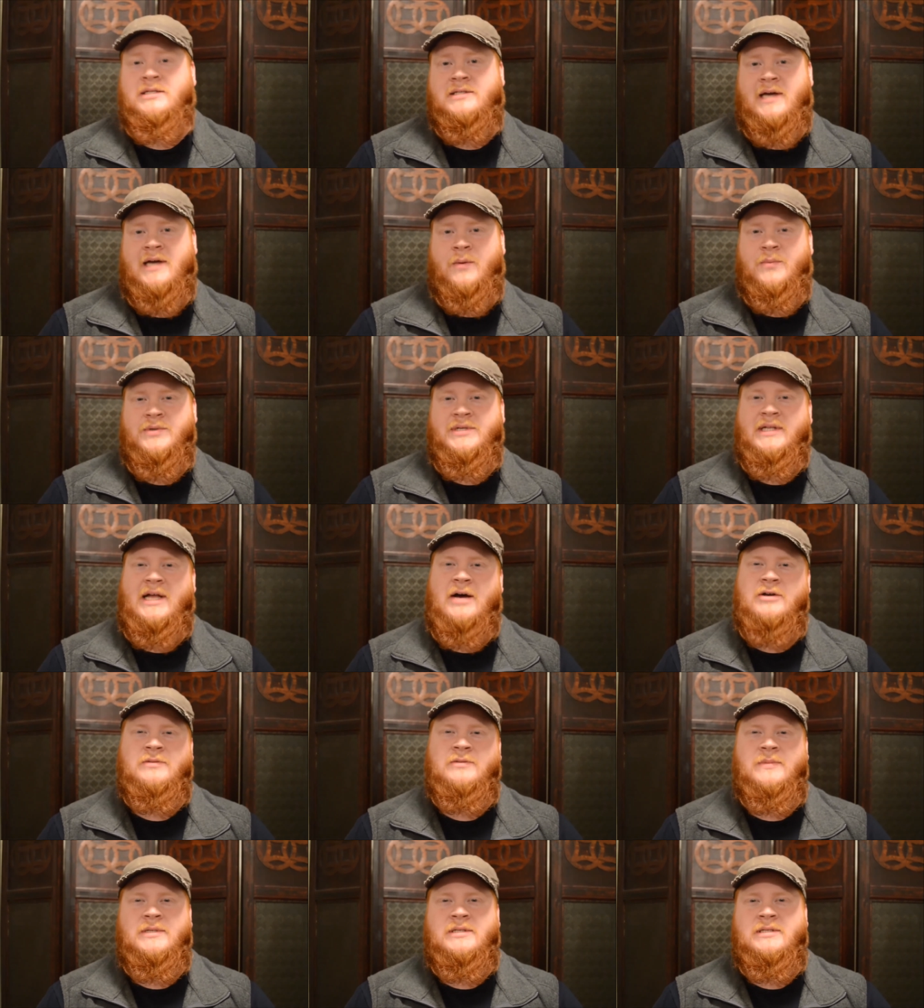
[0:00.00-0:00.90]
Sight, which
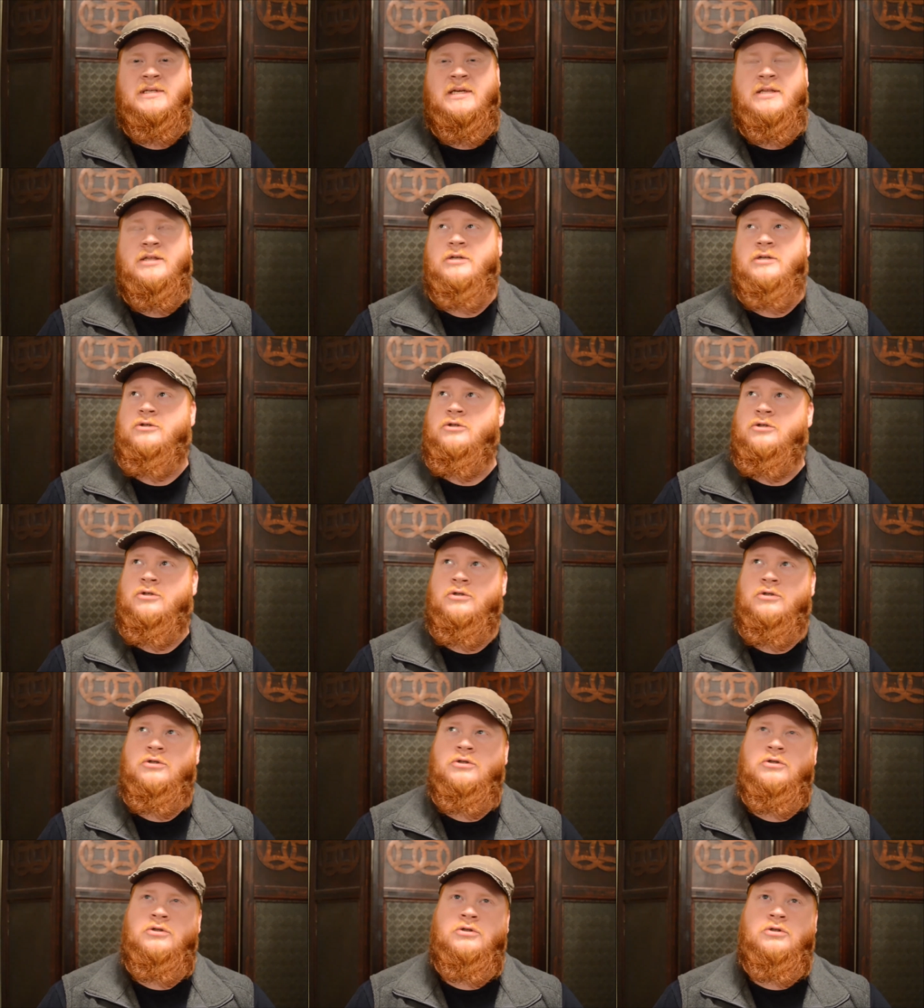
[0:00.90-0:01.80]
allows him to see the
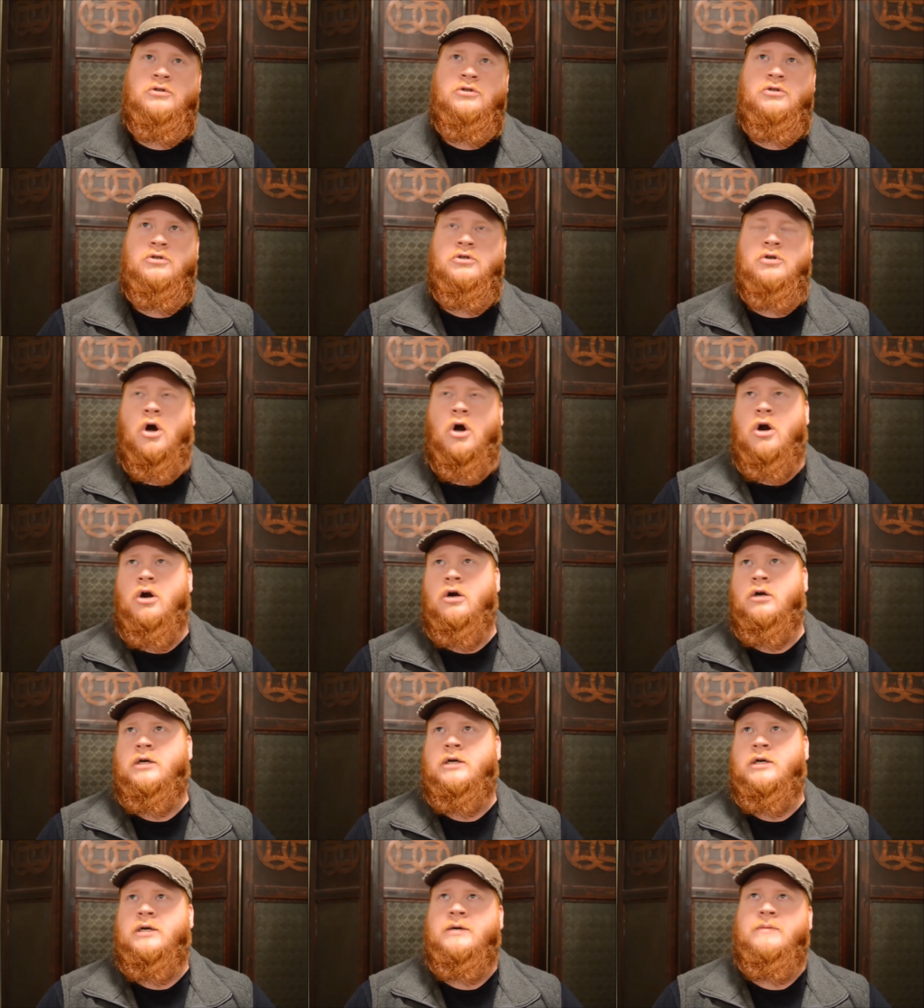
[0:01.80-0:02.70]

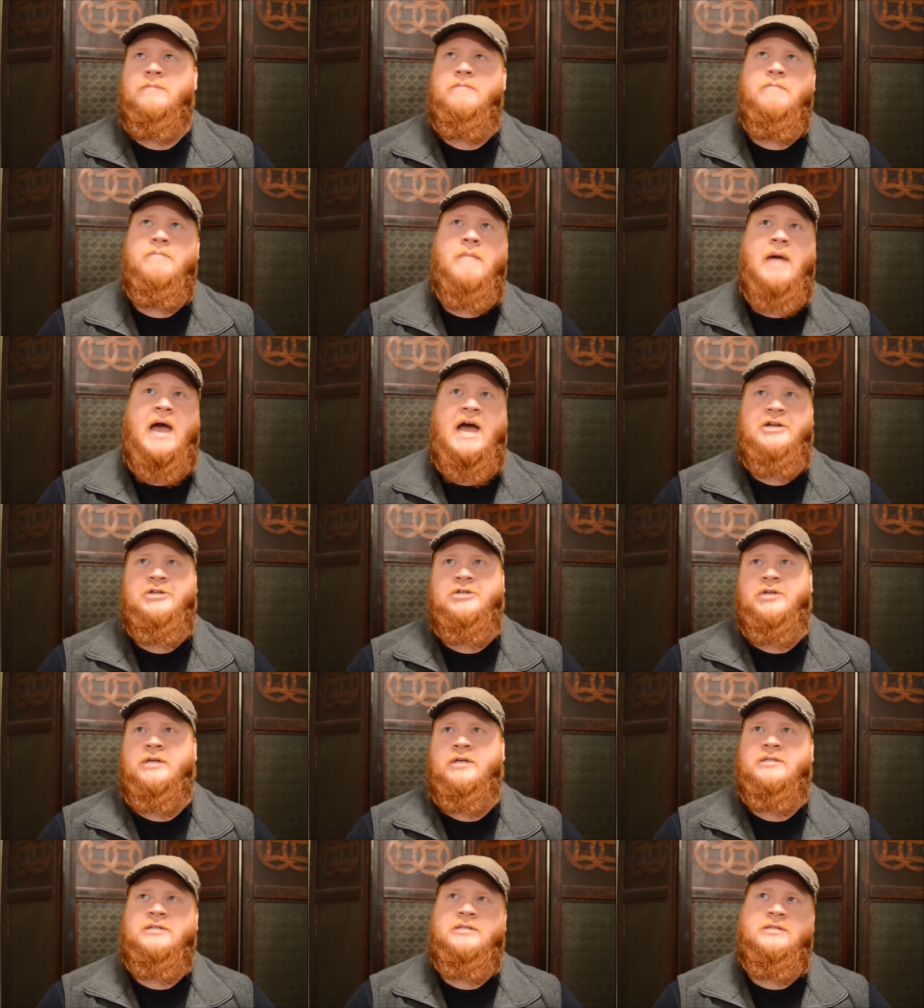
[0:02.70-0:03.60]
dark
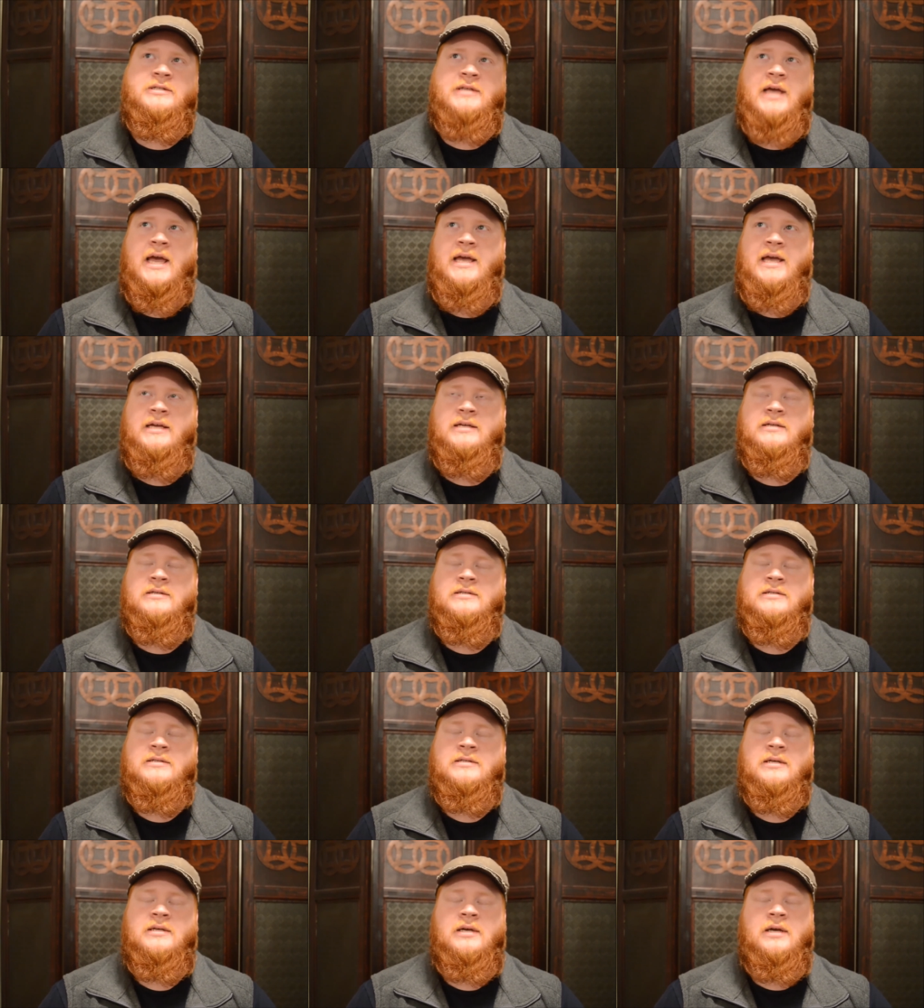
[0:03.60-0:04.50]
magic
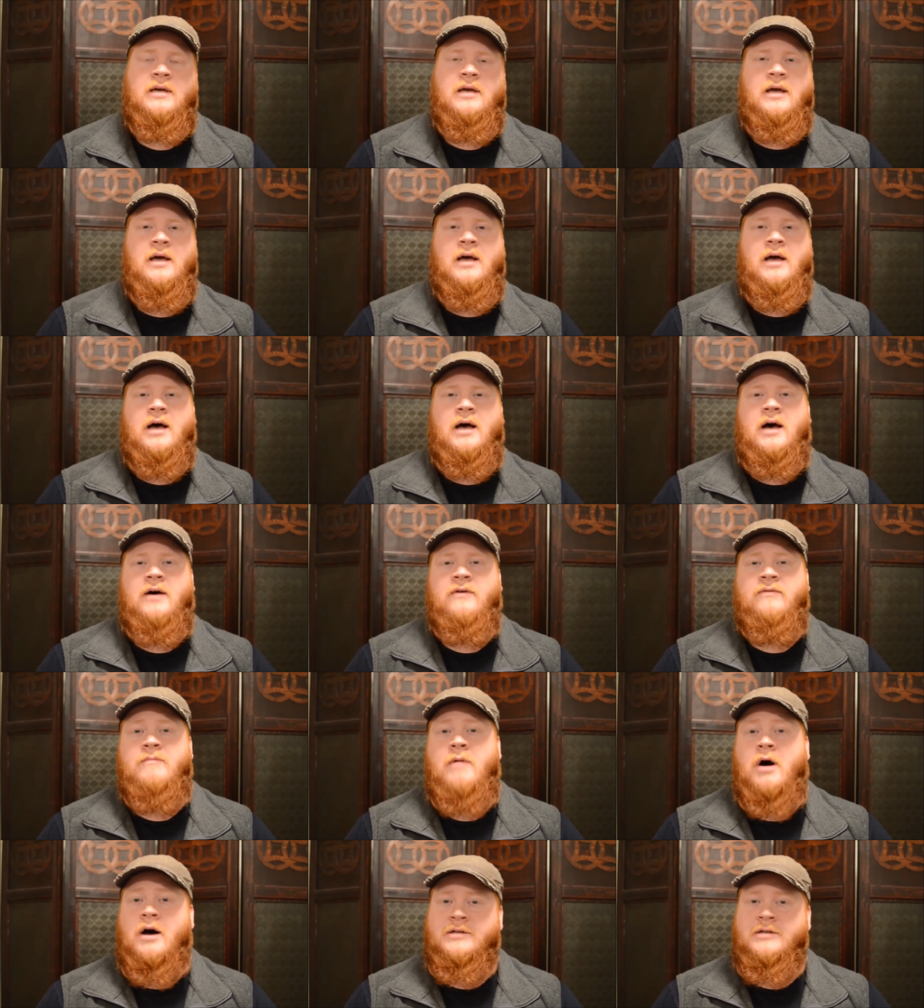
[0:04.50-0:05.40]
stains
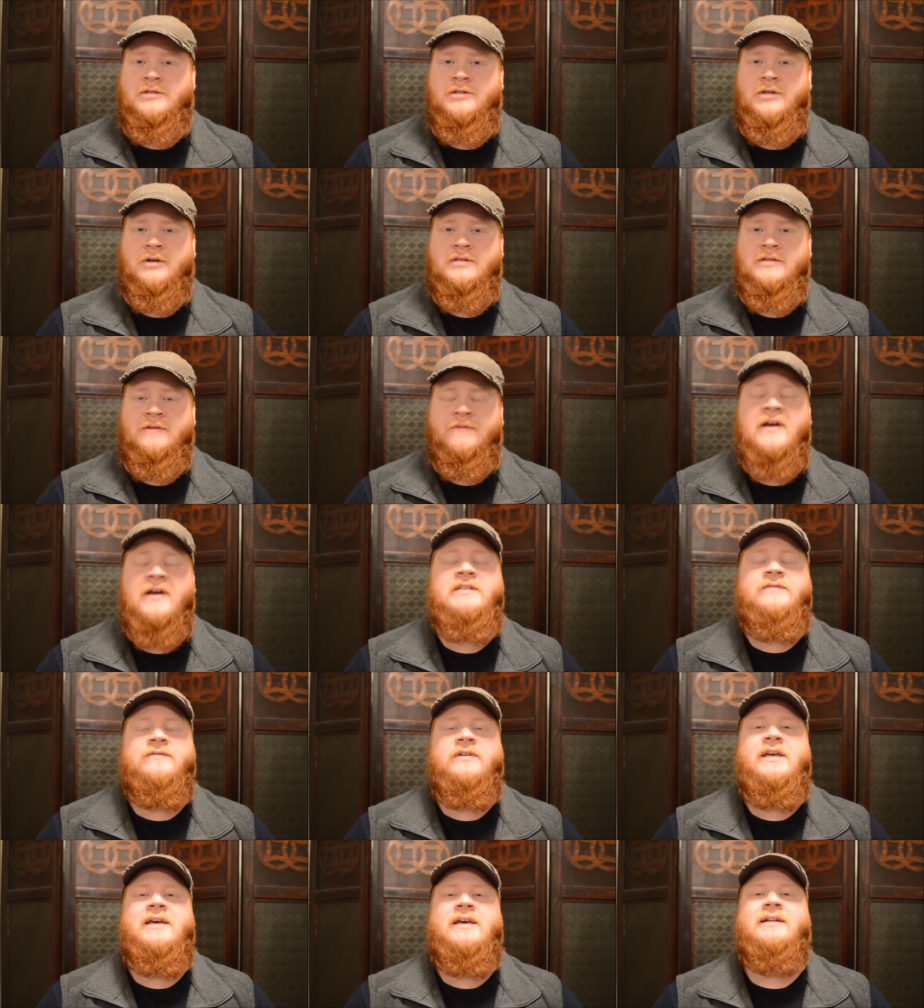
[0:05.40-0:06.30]
of monsters.
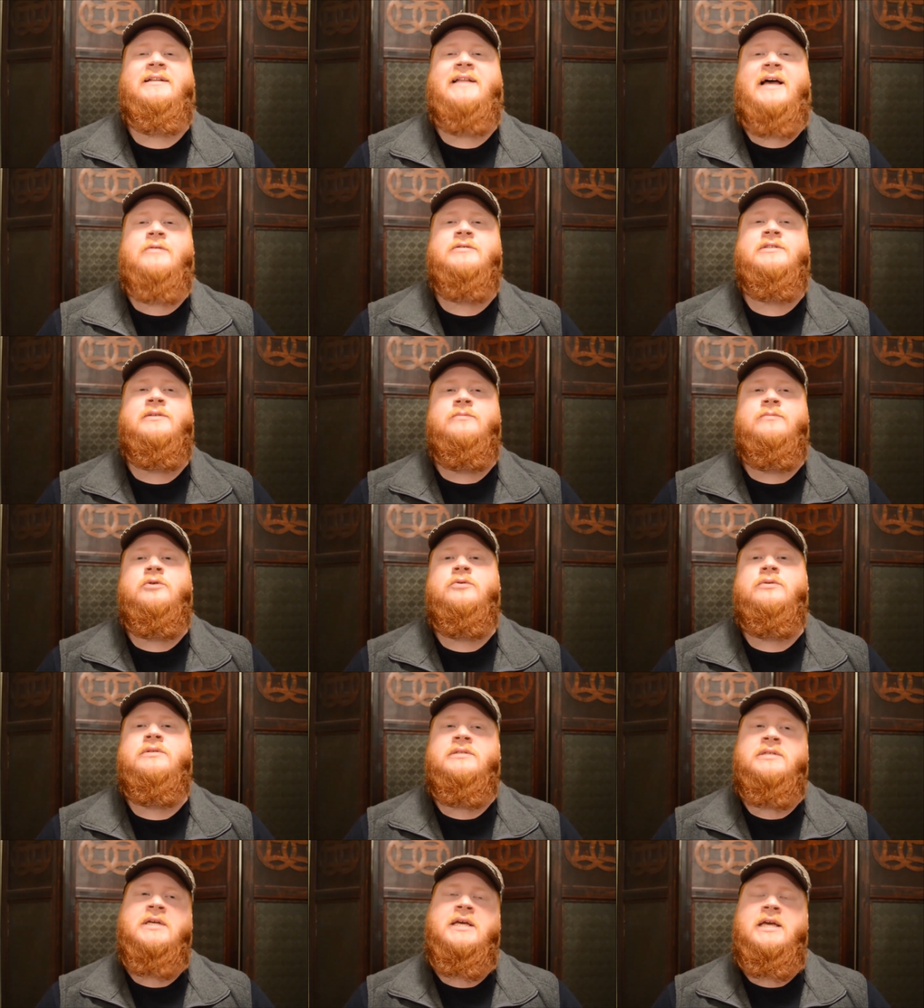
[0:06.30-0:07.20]
Effectively, it allows him to
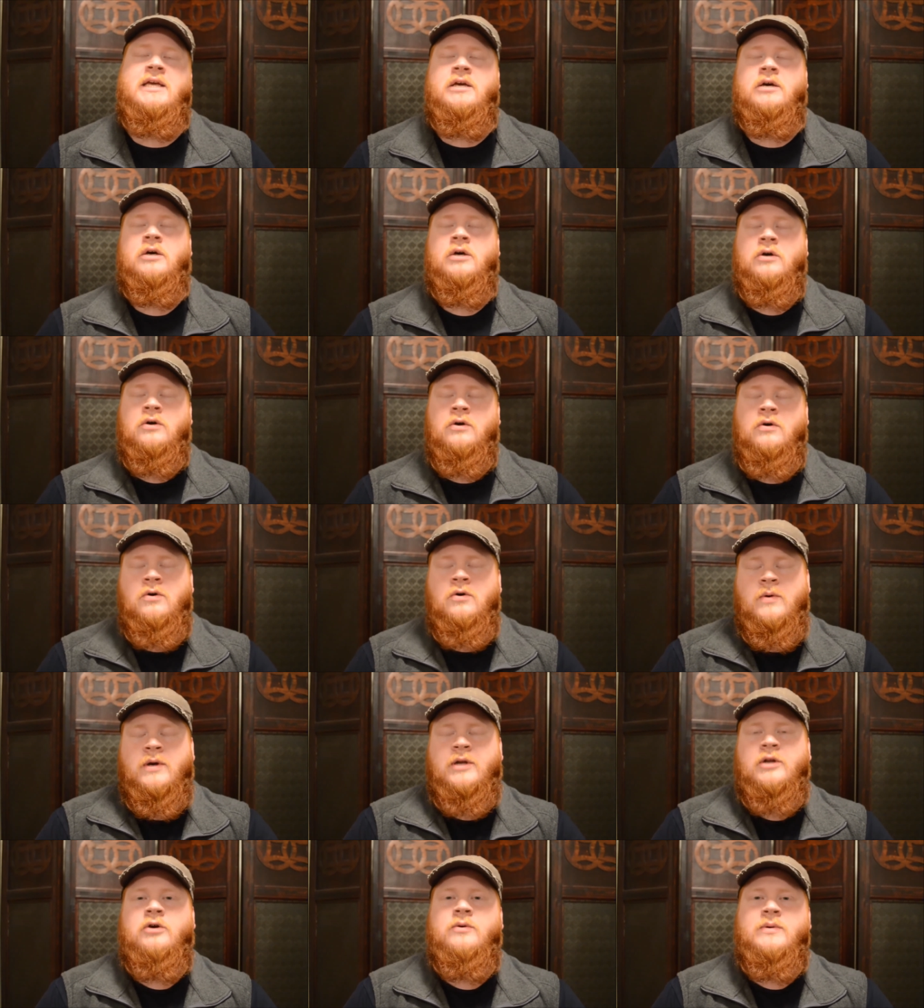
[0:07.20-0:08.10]
see
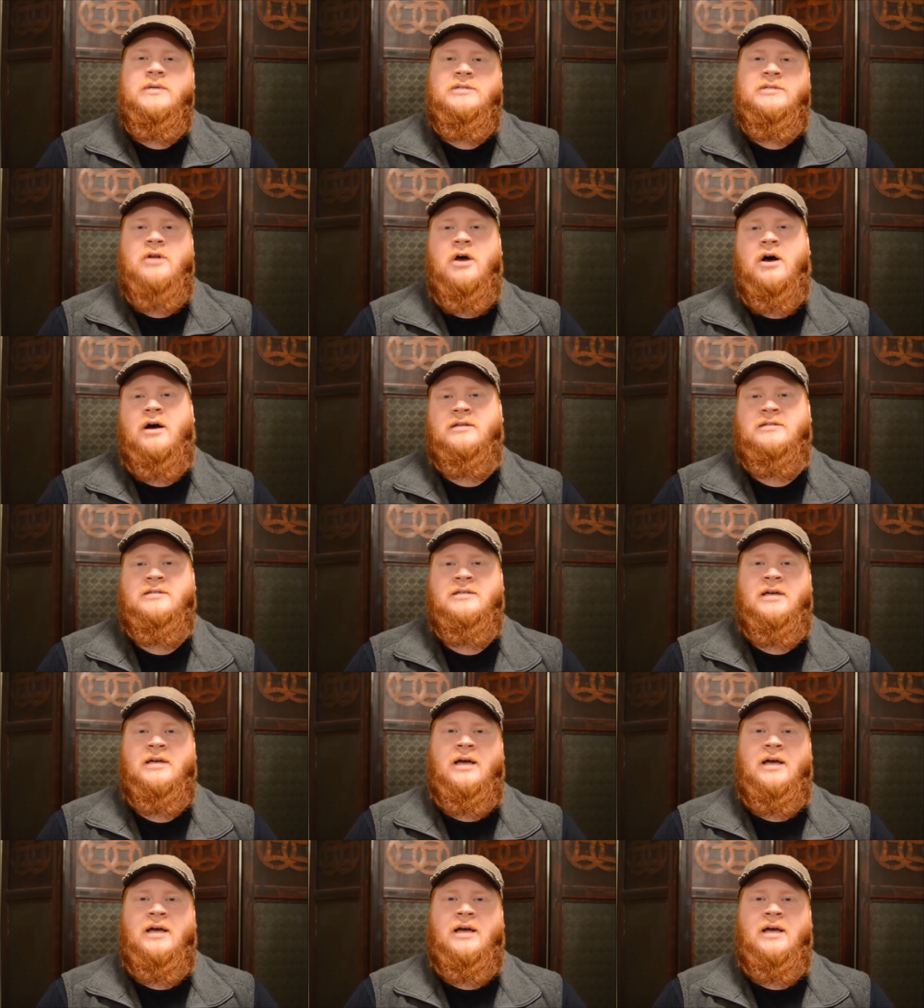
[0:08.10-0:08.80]
who and who is not